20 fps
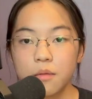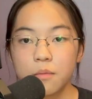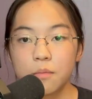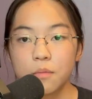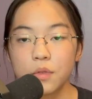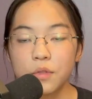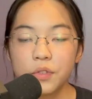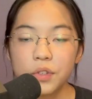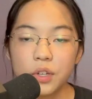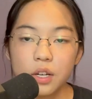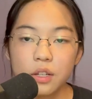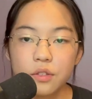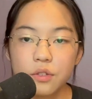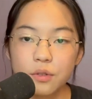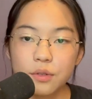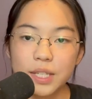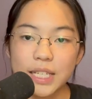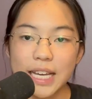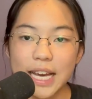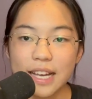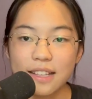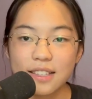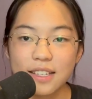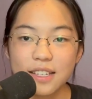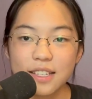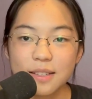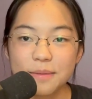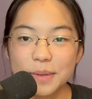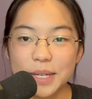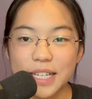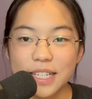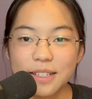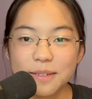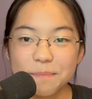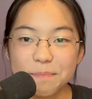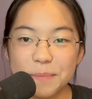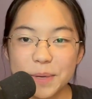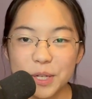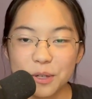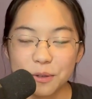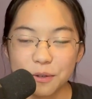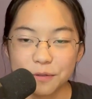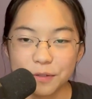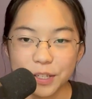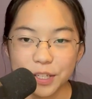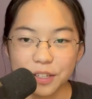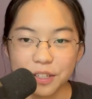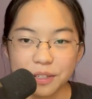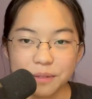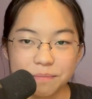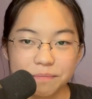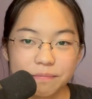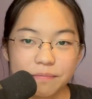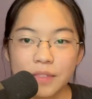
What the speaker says: Moving on to the anticipated middle finger.